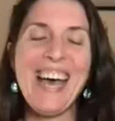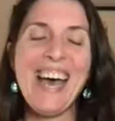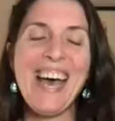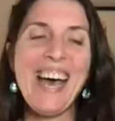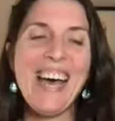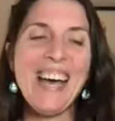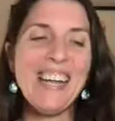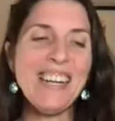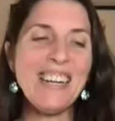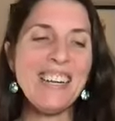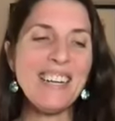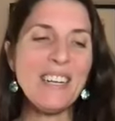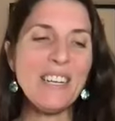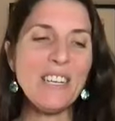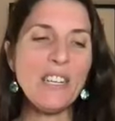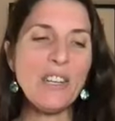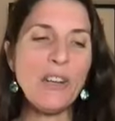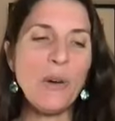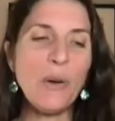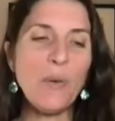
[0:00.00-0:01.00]
And,
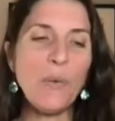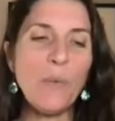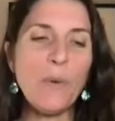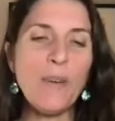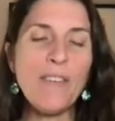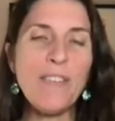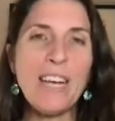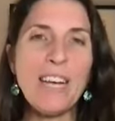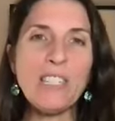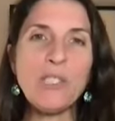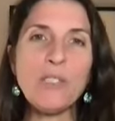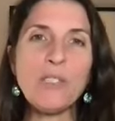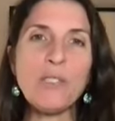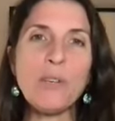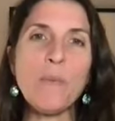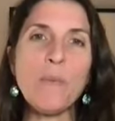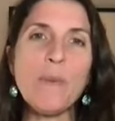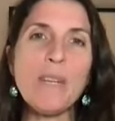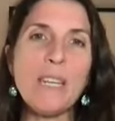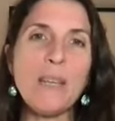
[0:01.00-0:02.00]
we've had
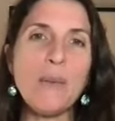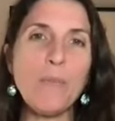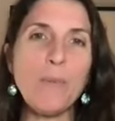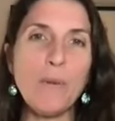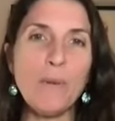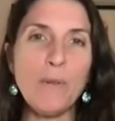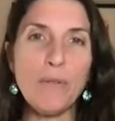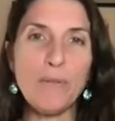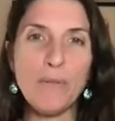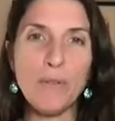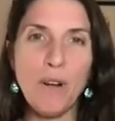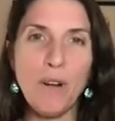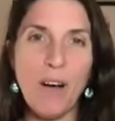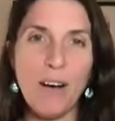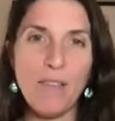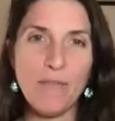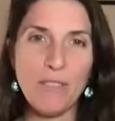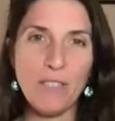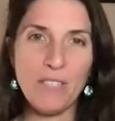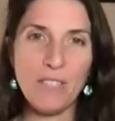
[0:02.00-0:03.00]
so many beautiful
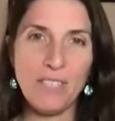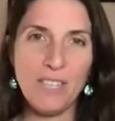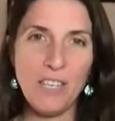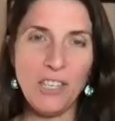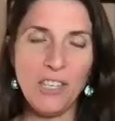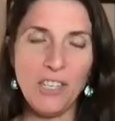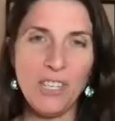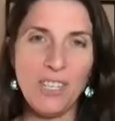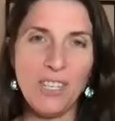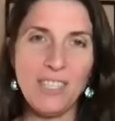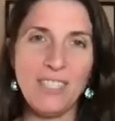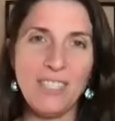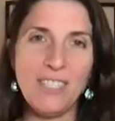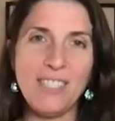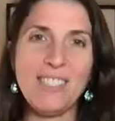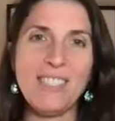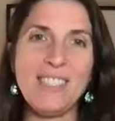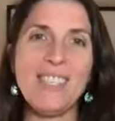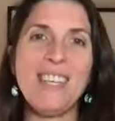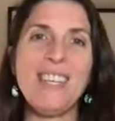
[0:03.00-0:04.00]

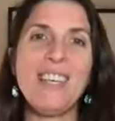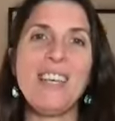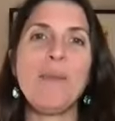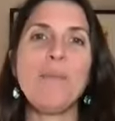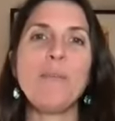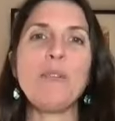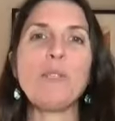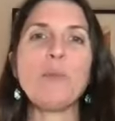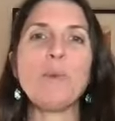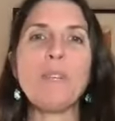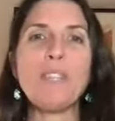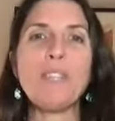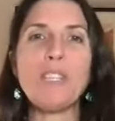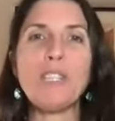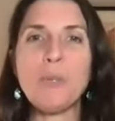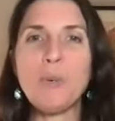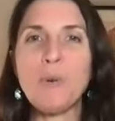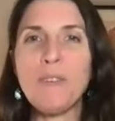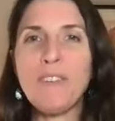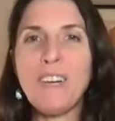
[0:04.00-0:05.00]
conversations between the
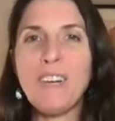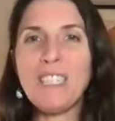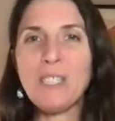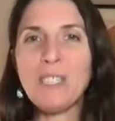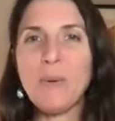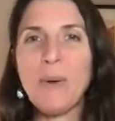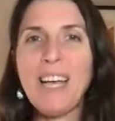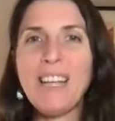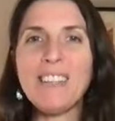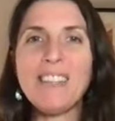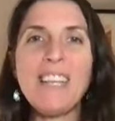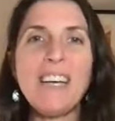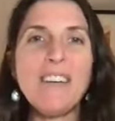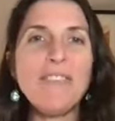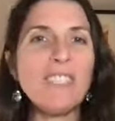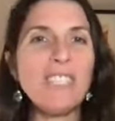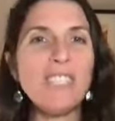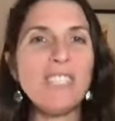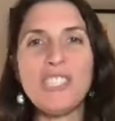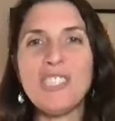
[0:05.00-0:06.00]
two of us. So I
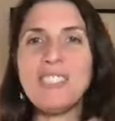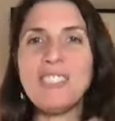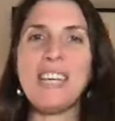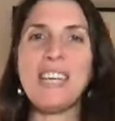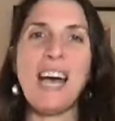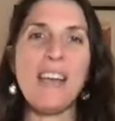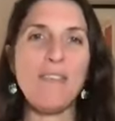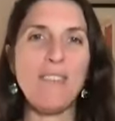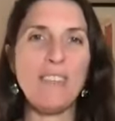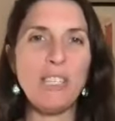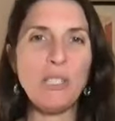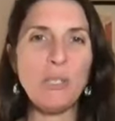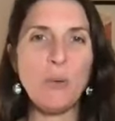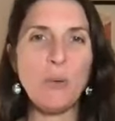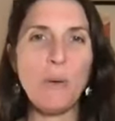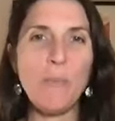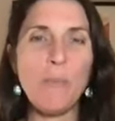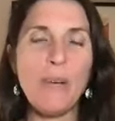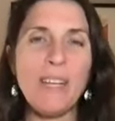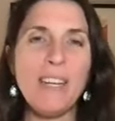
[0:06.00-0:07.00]
love to just dive into
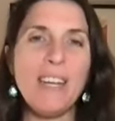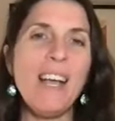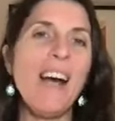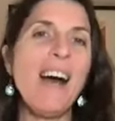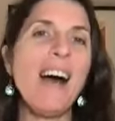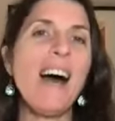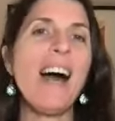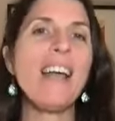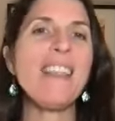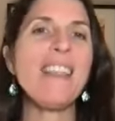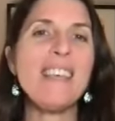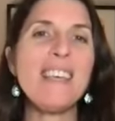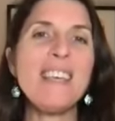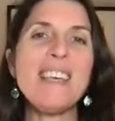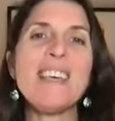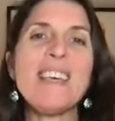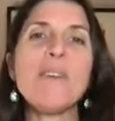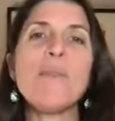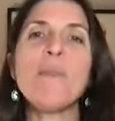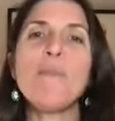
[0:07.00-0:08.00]
it, but I
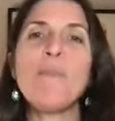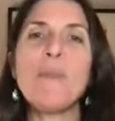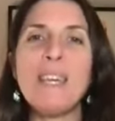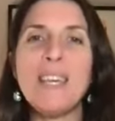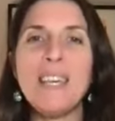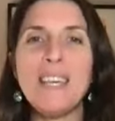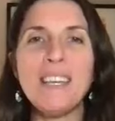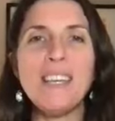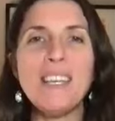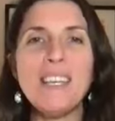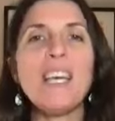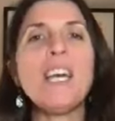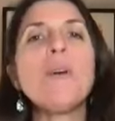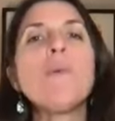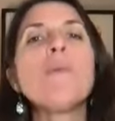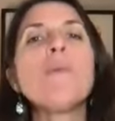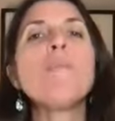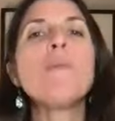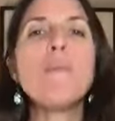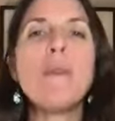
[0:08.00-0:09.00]
think it would be
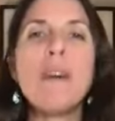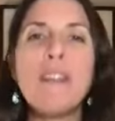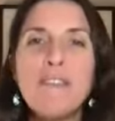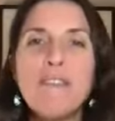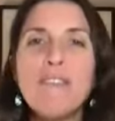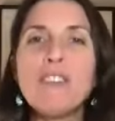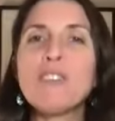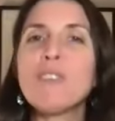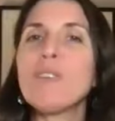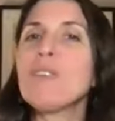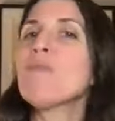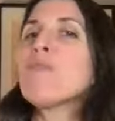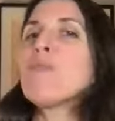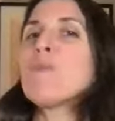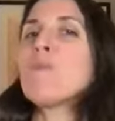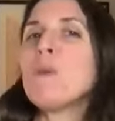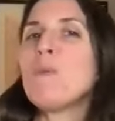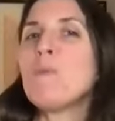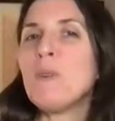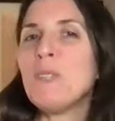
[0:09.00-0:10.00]
beneficial for
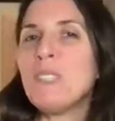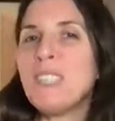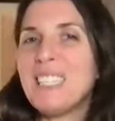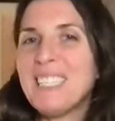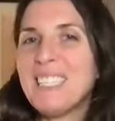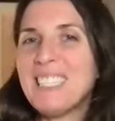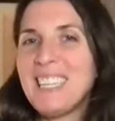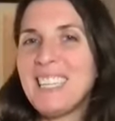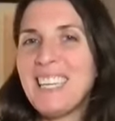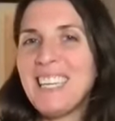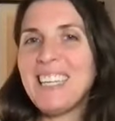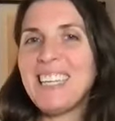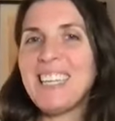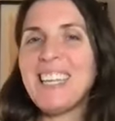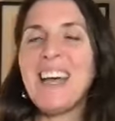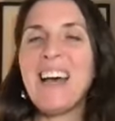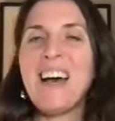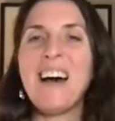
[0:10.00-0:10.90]
people listening